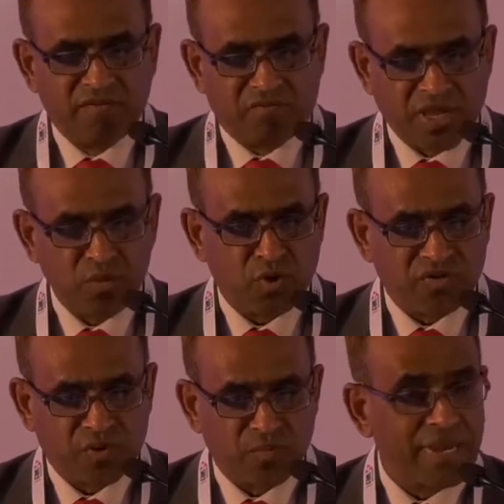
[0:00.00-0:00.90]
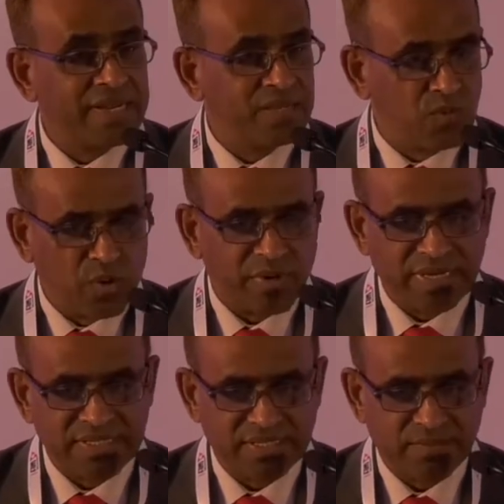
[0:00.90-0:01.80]
framework for maritime
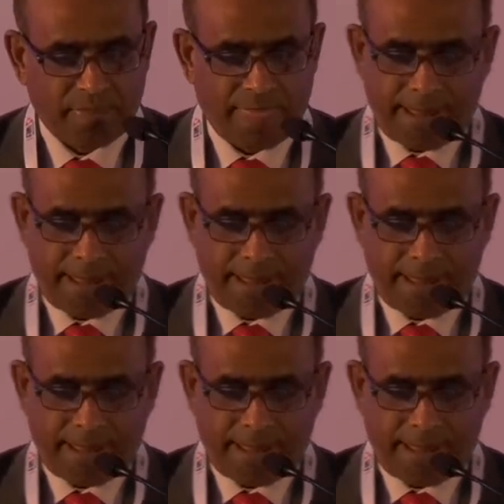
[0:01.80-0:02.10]
governance.